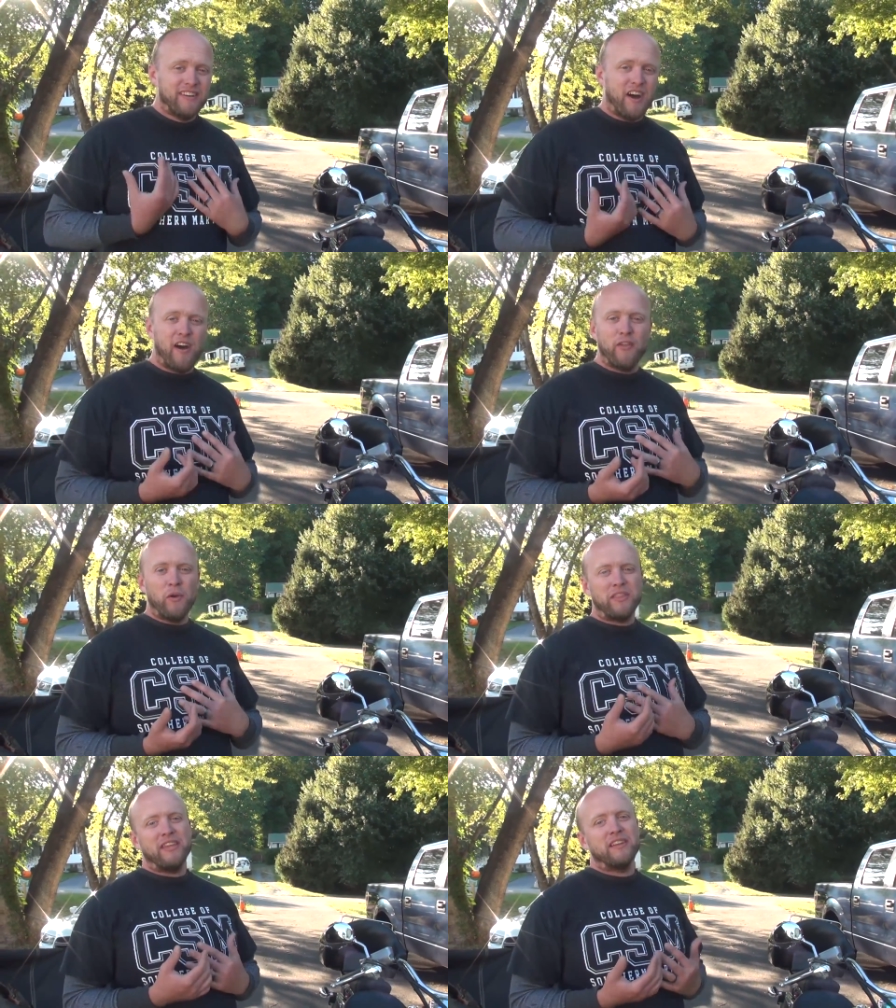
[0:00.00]
Uh, the
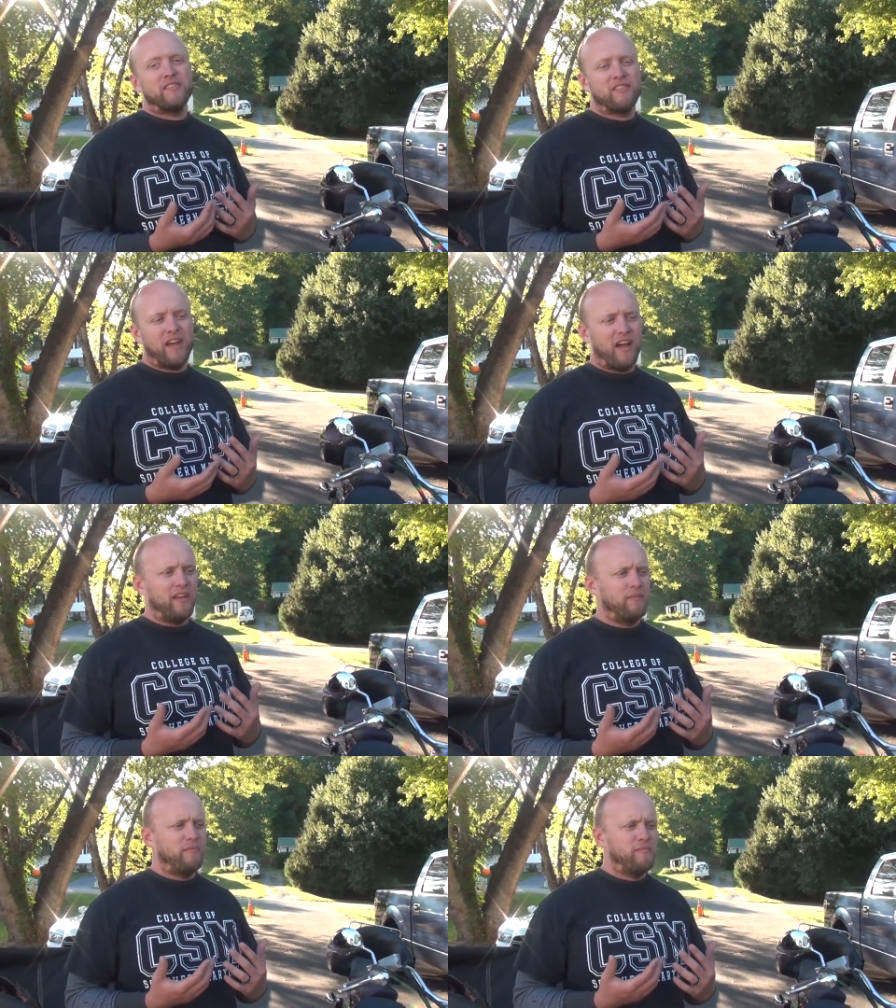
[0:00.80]
only thing that's
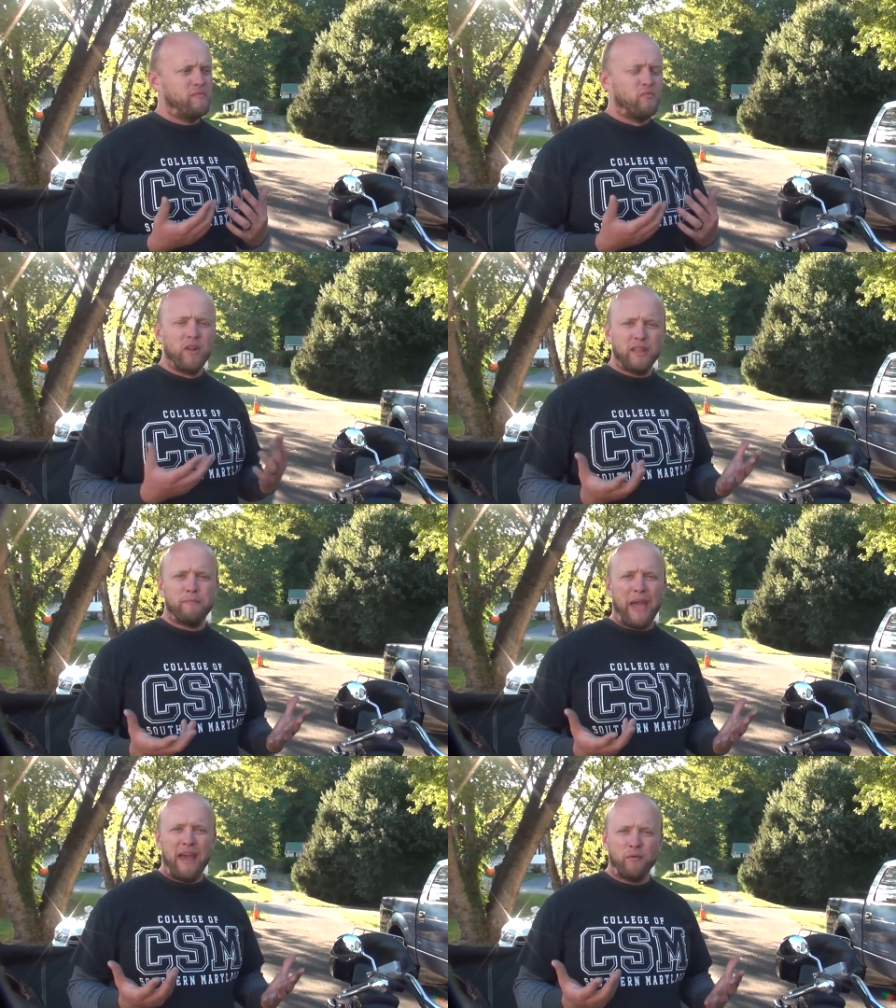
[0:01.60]
uh, really
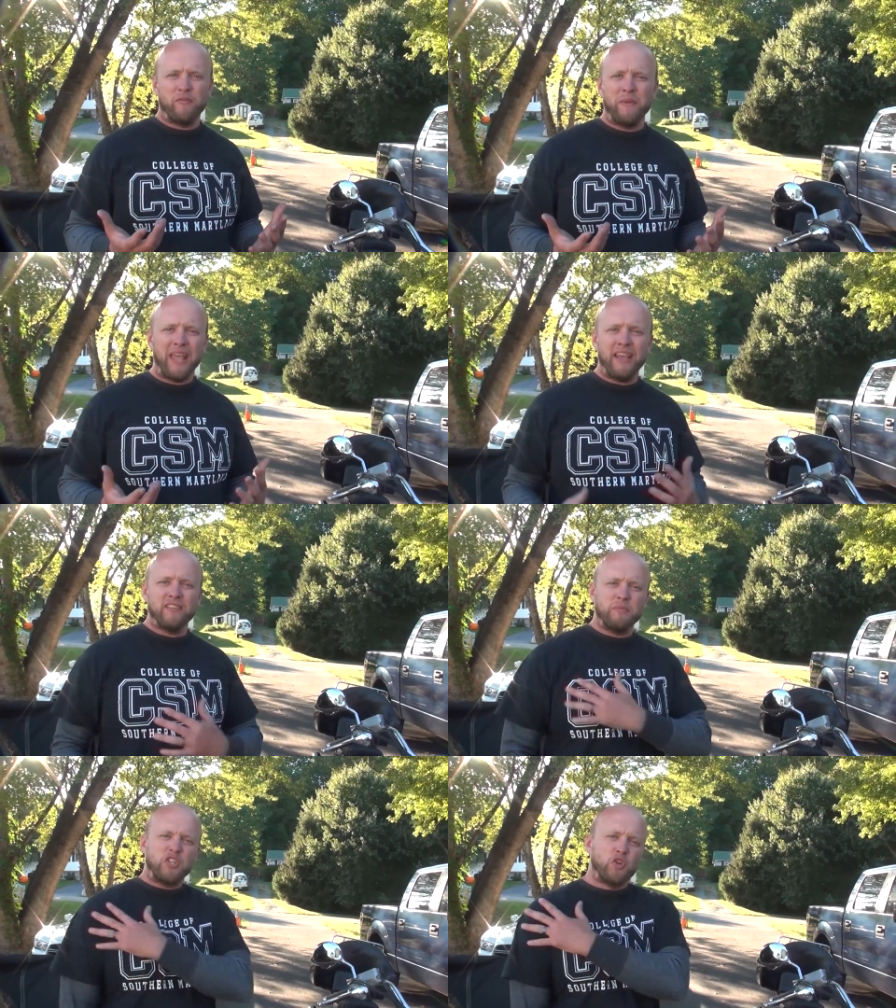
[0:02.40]
bad with me
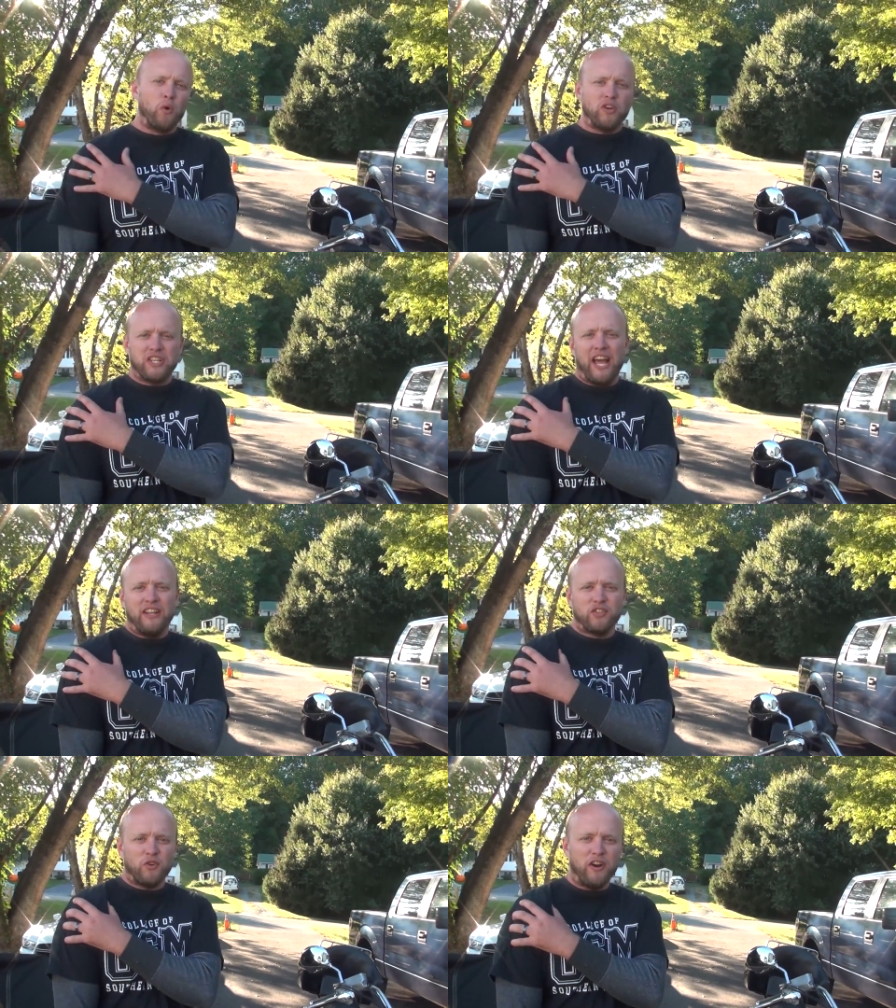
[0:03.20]
is my shoulder's kind
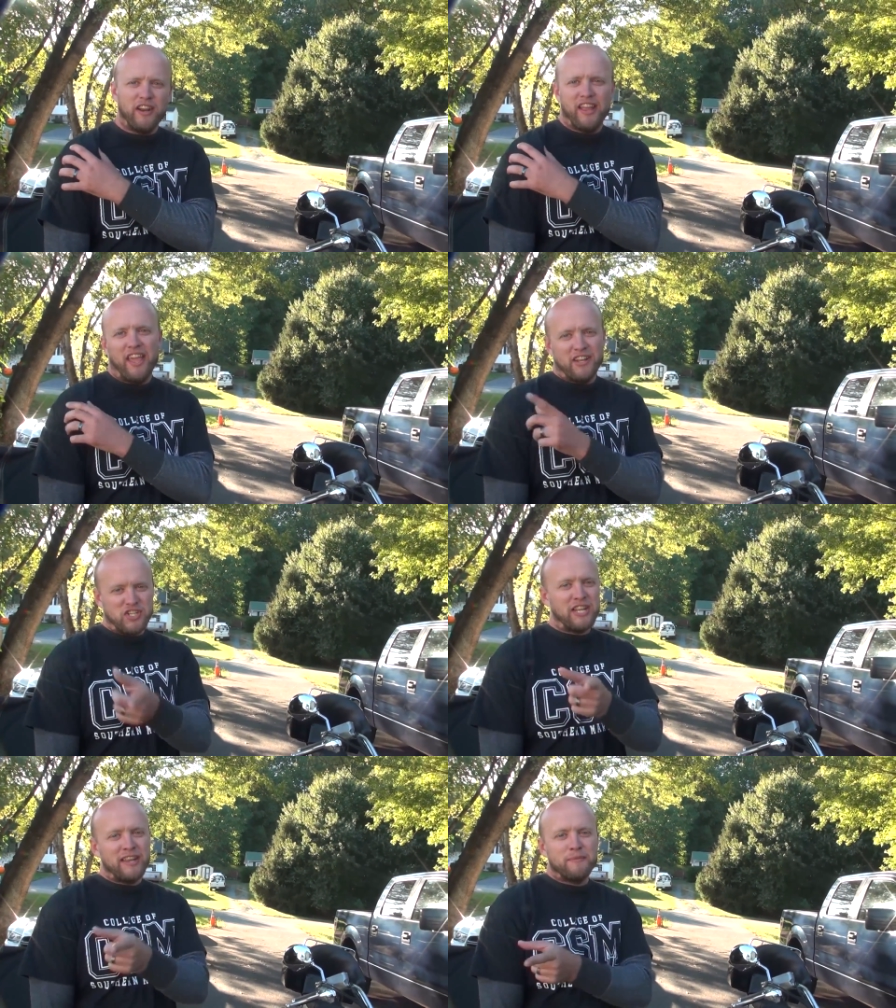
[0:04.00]
of sore. And
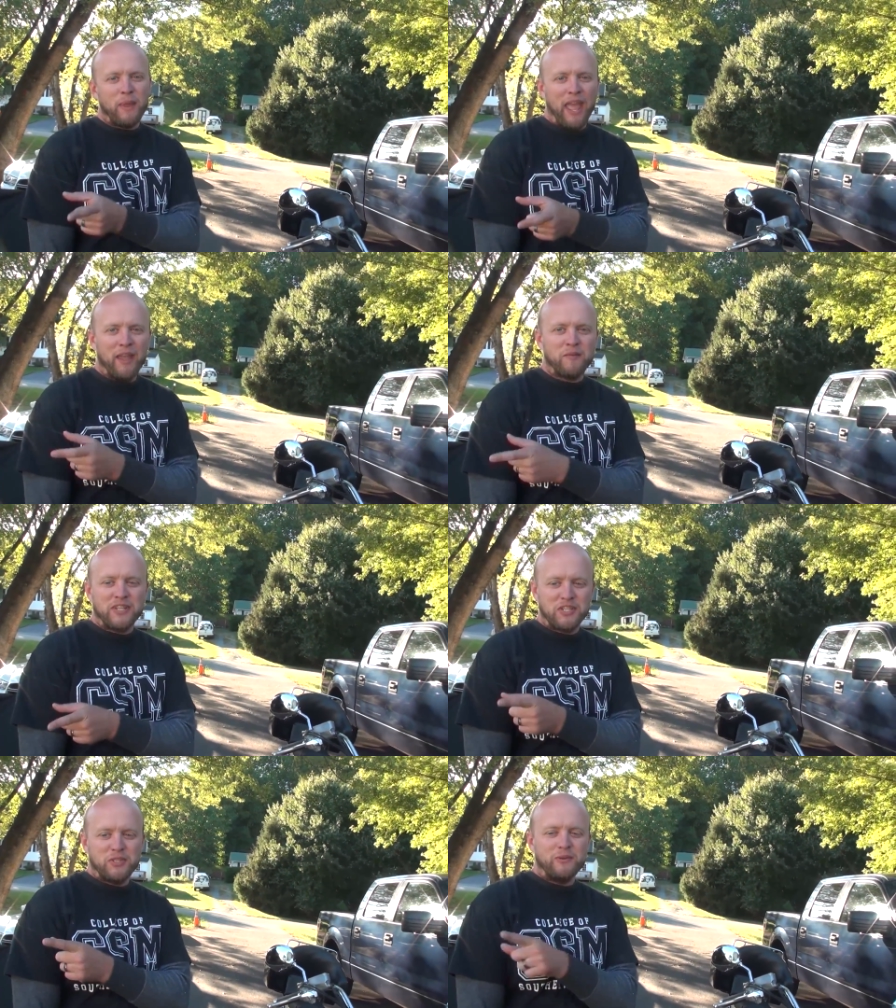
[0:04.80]
she needs to behave
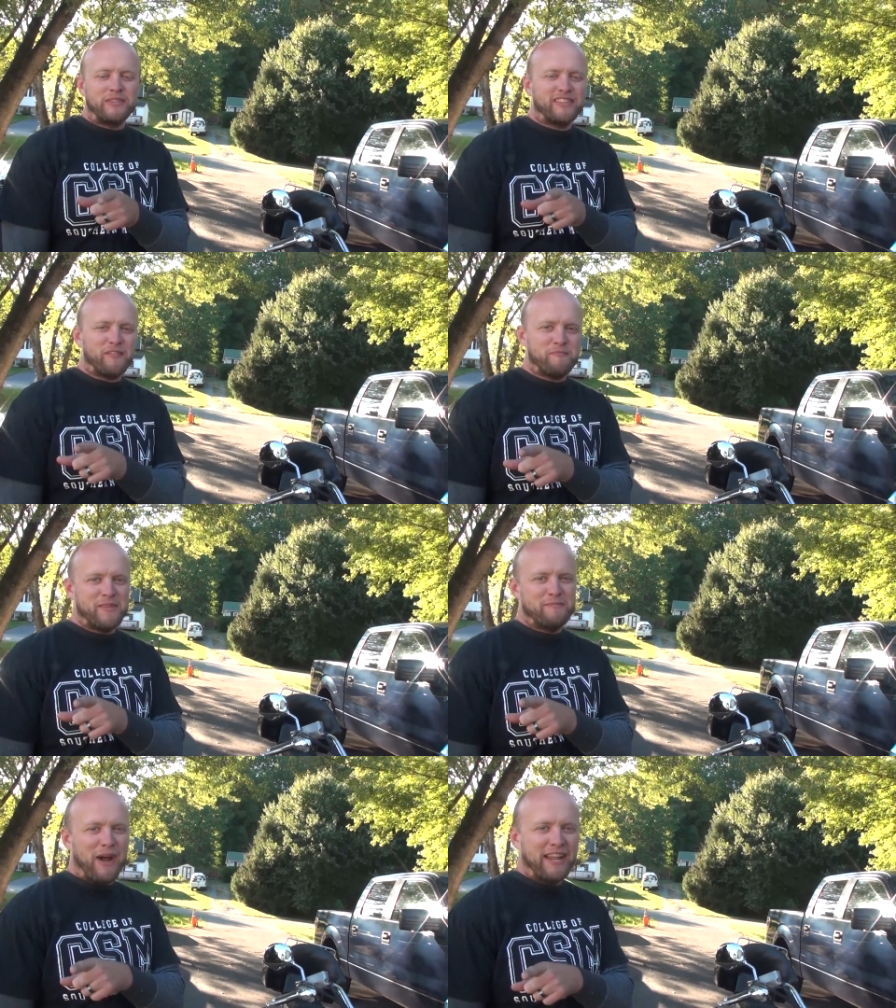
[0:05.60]
because she's doing stuff
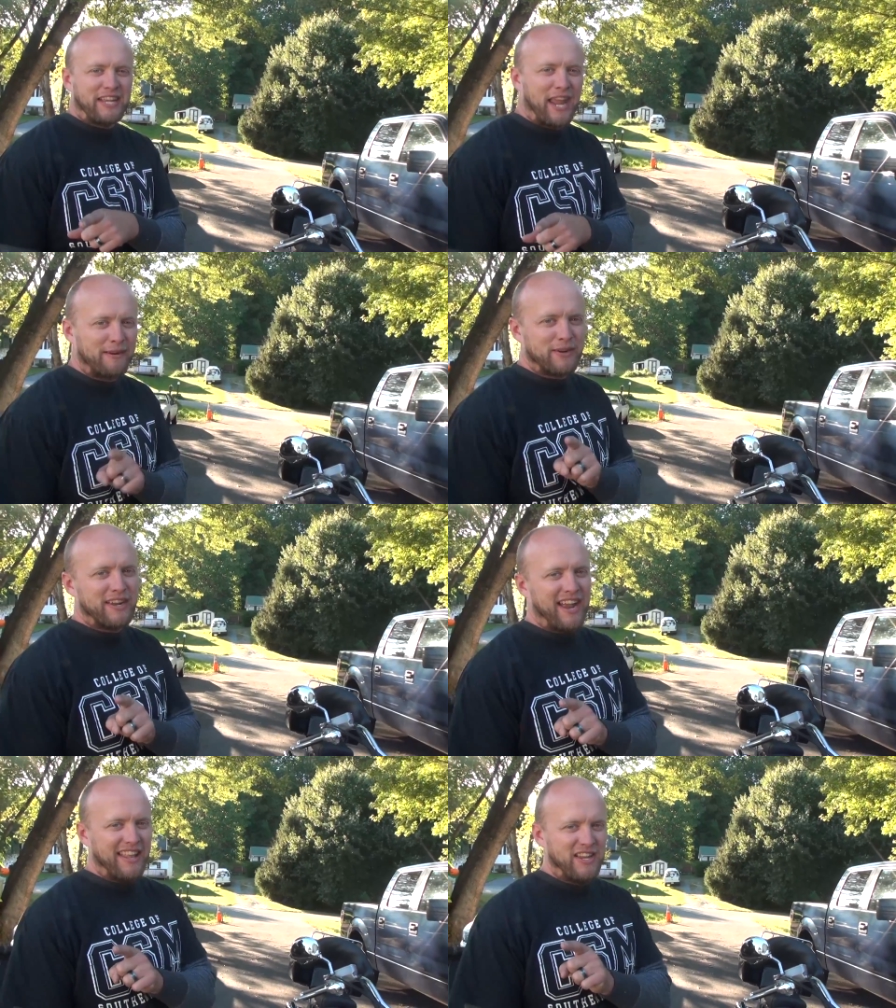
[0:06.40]
behind the camera
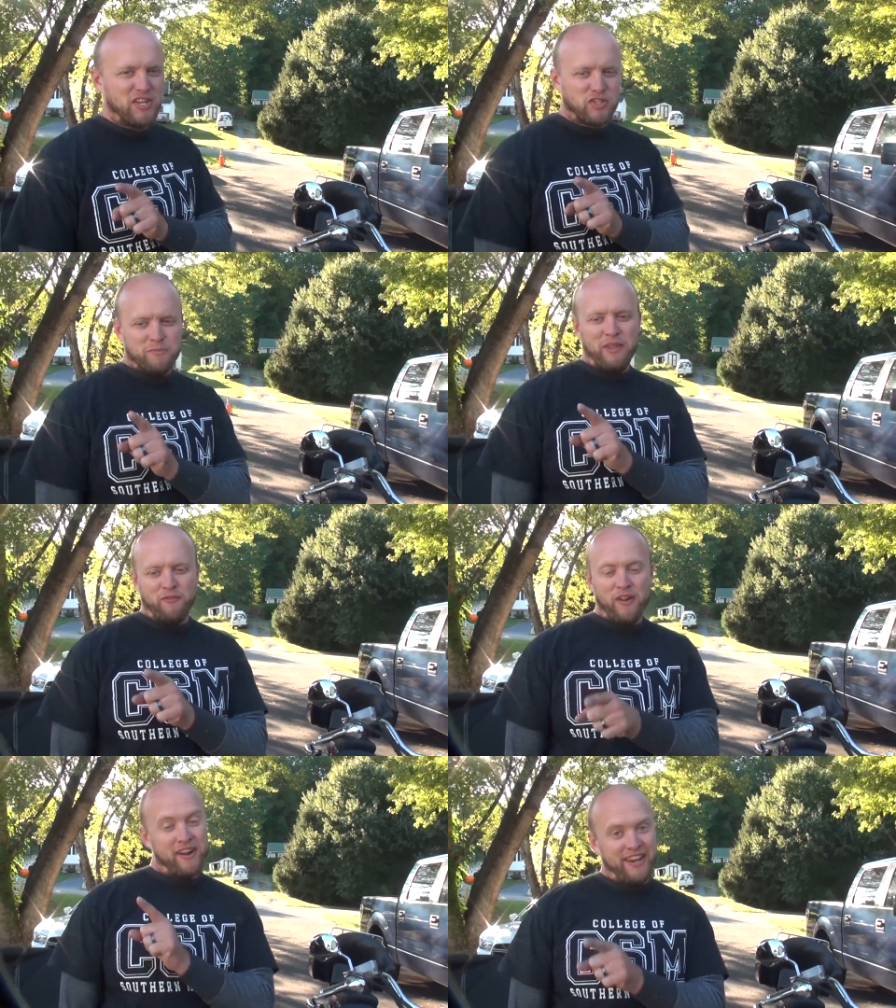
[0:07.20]
that should be in
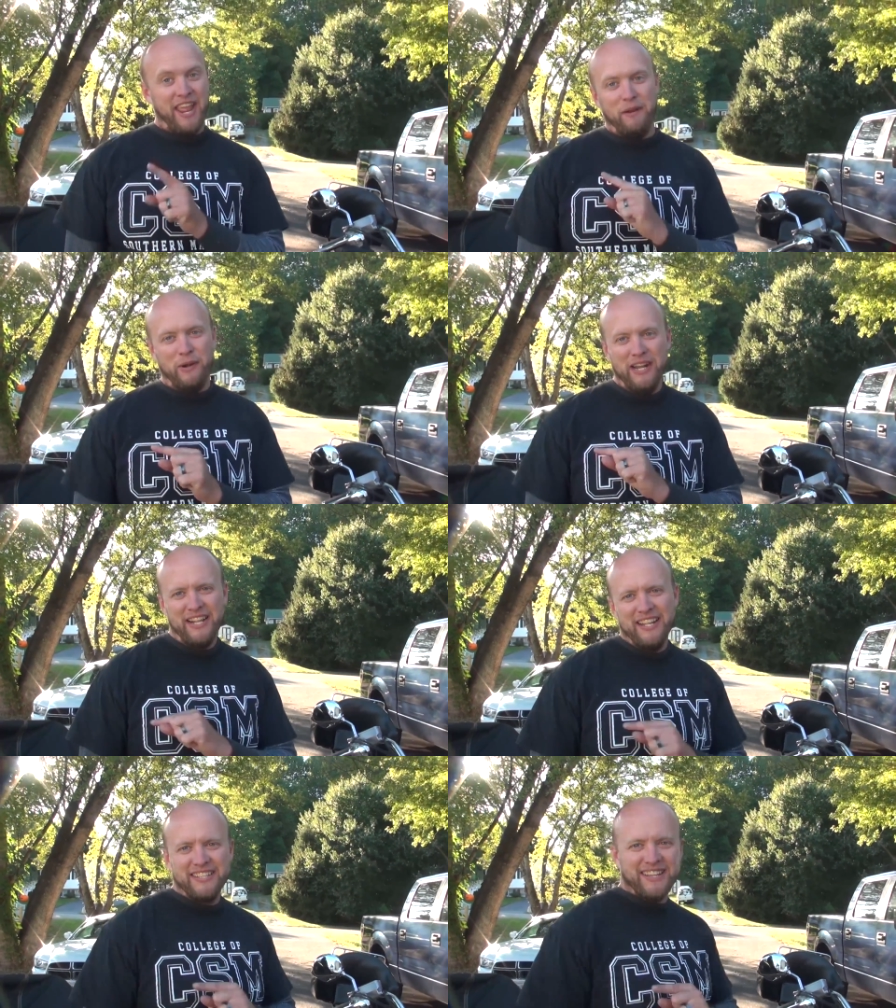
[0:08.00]
front of the camera.
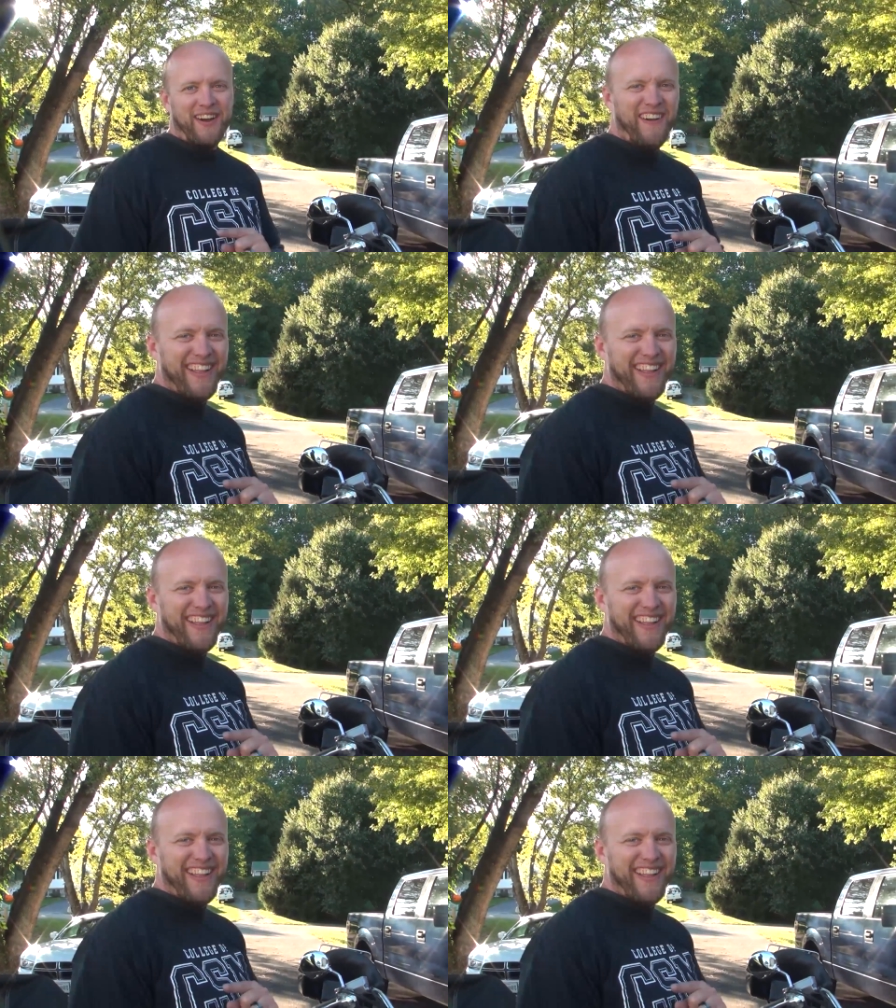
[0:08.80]
So,